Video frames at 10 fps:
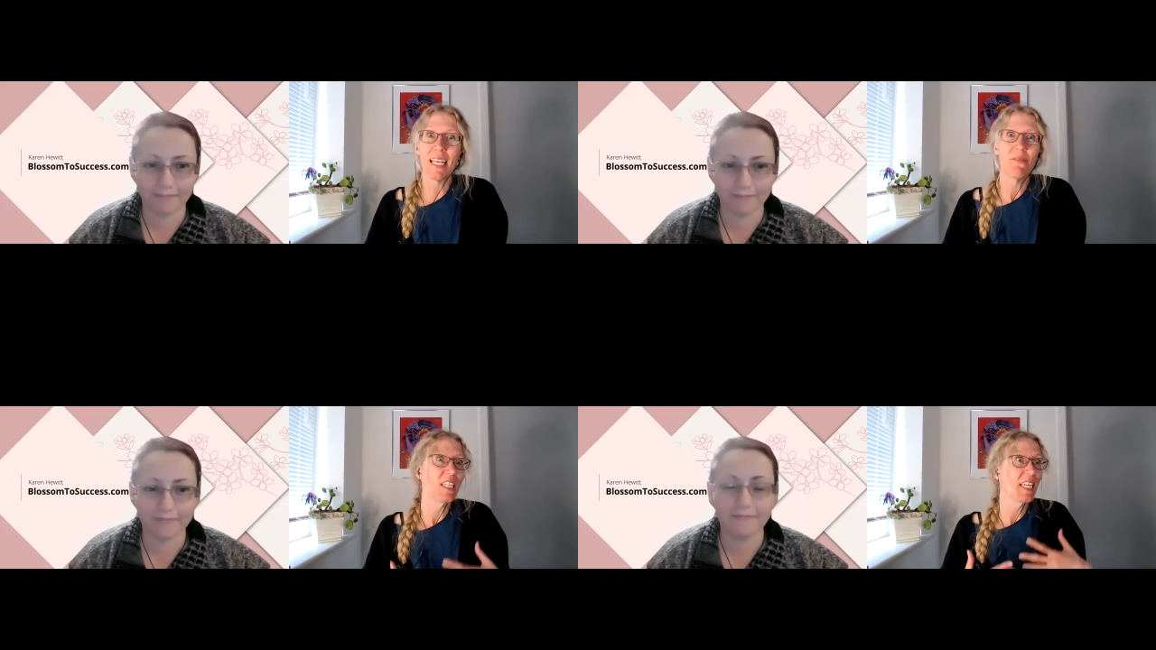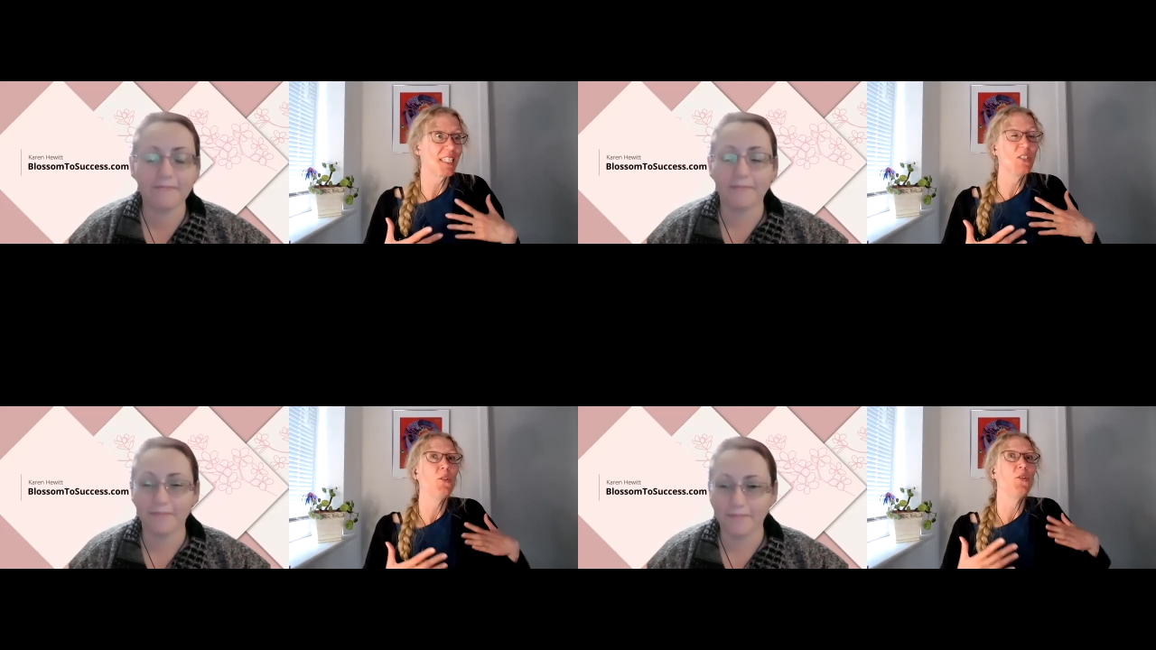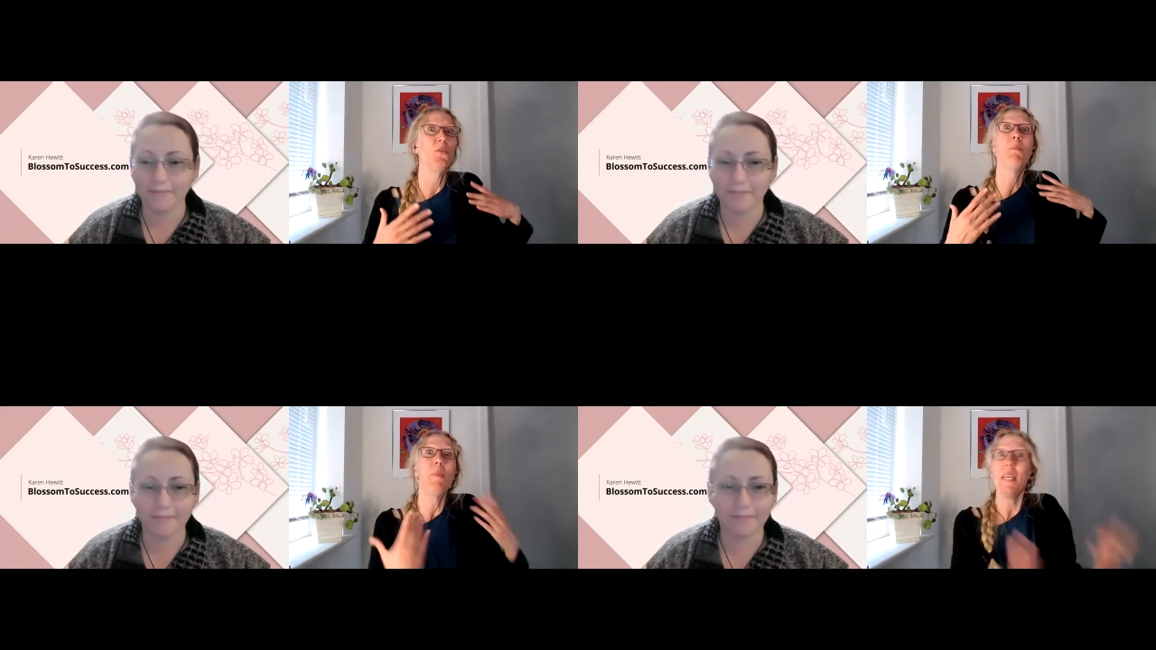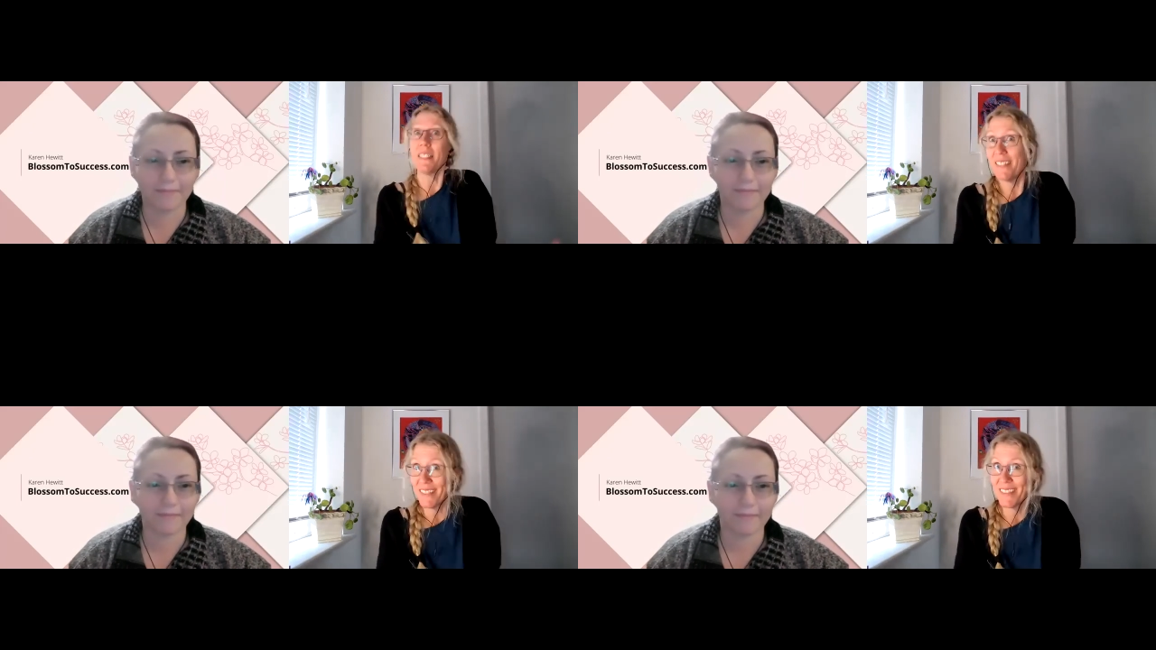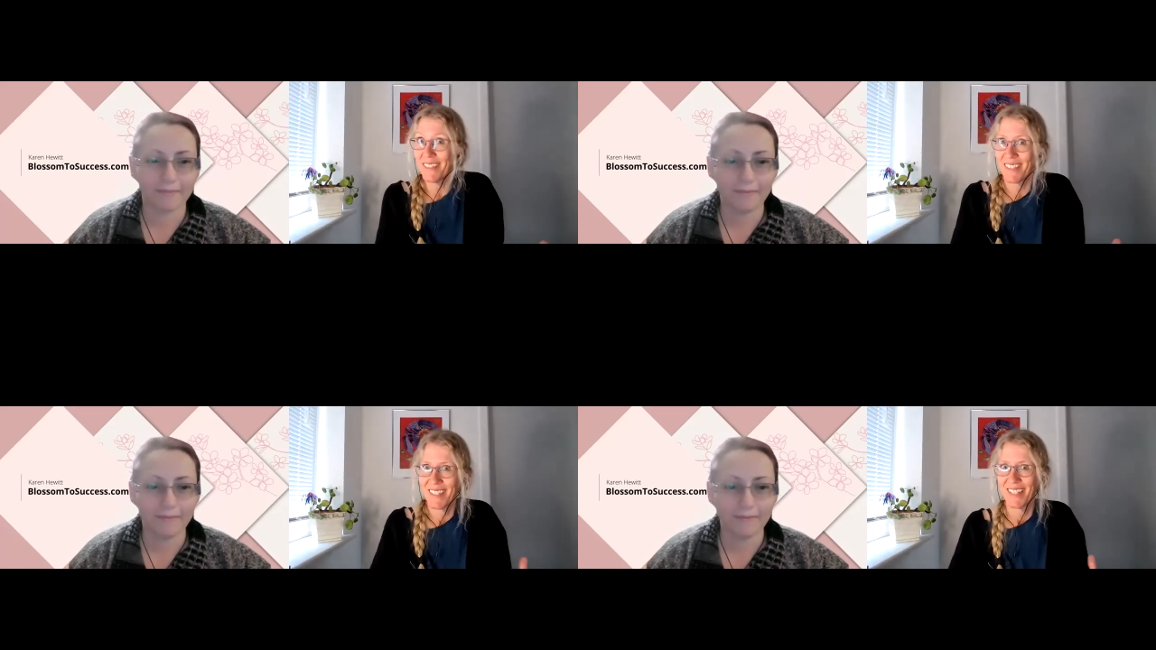Speaker 1: I even get to do
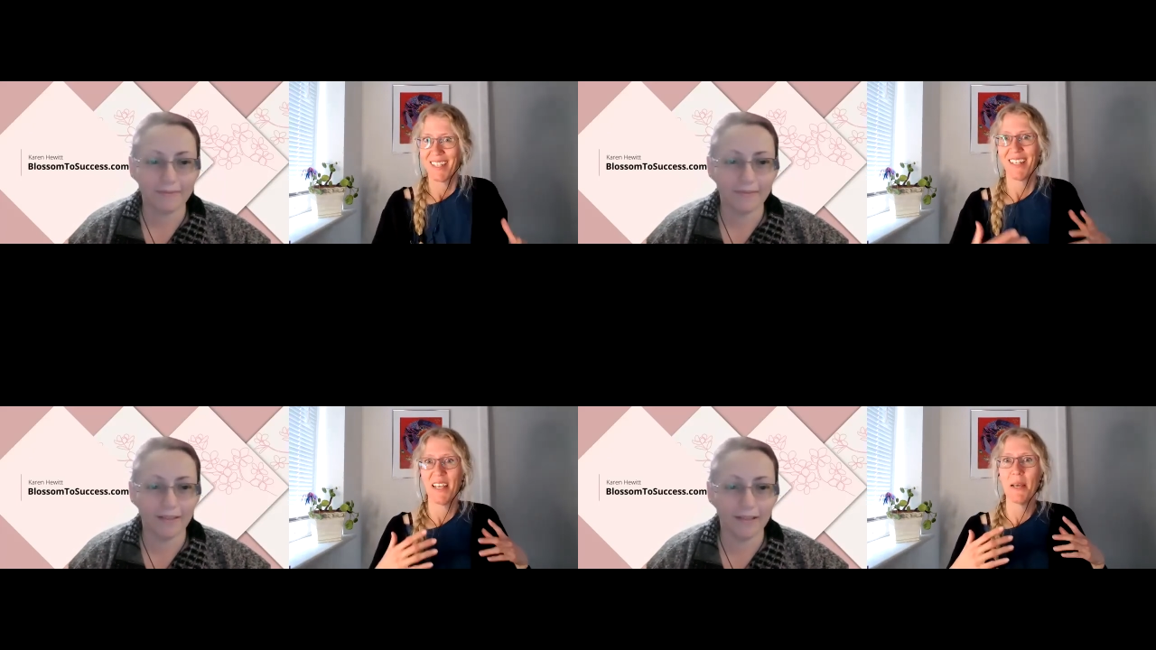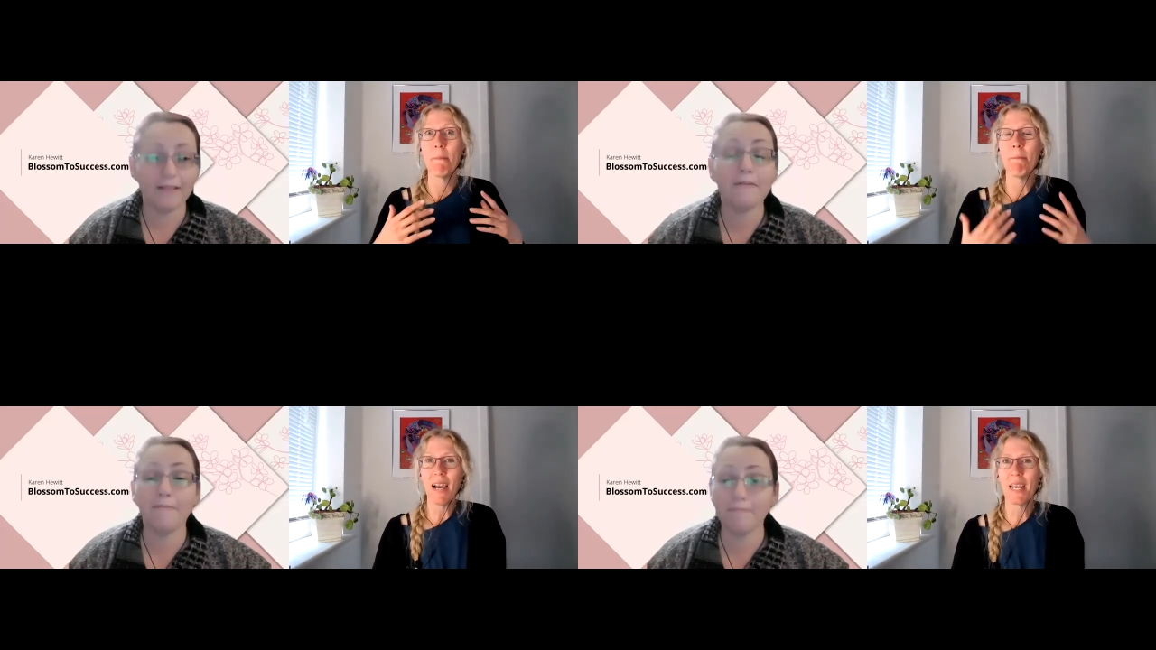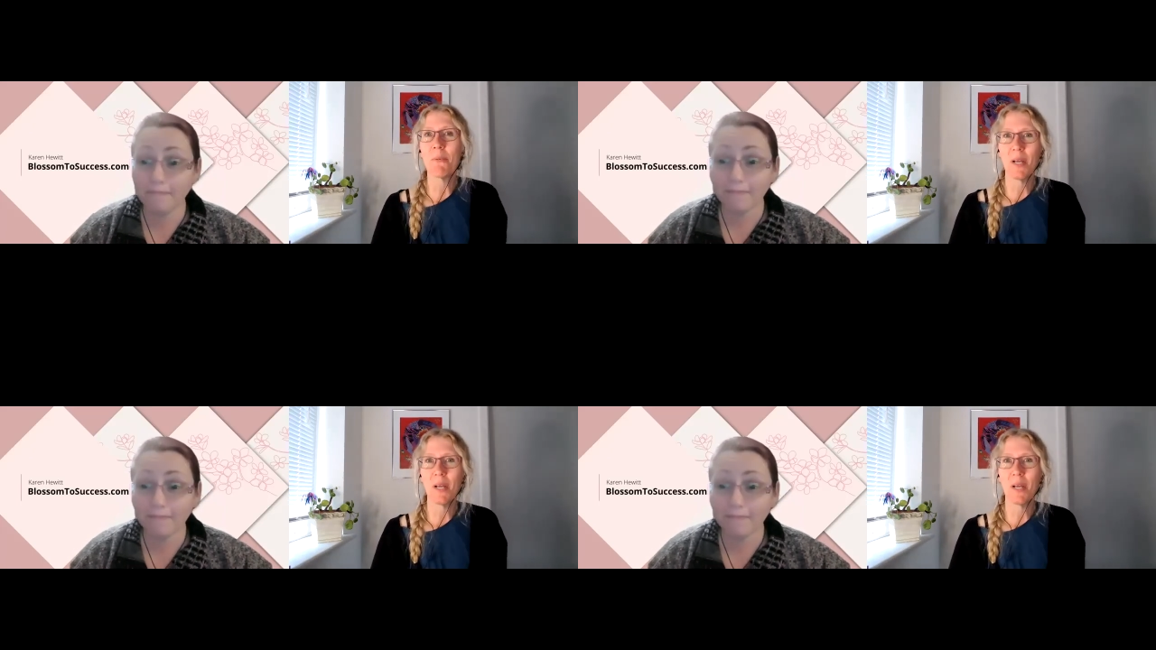business my mm-hmm.